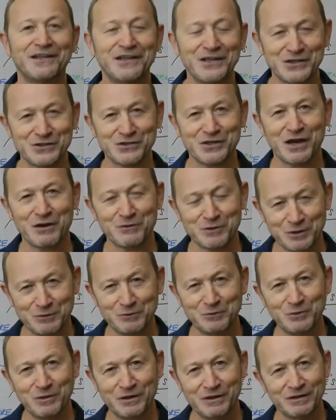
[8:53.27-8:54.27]
is how
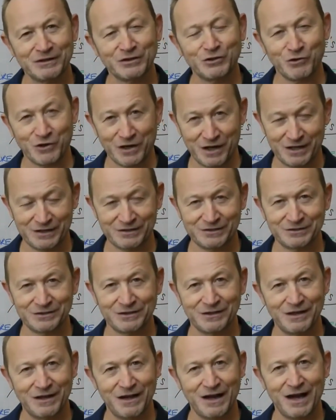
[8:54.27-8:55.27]
you create
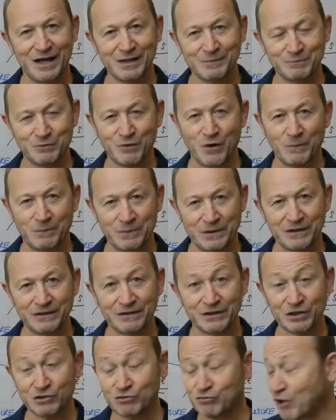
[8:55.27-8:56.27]
a proper
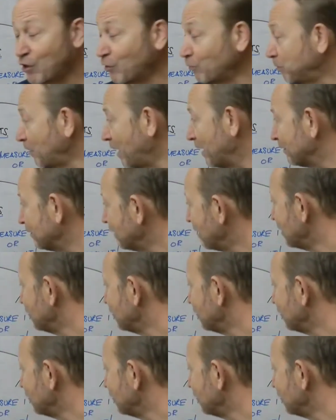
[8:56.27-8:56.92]
control plan.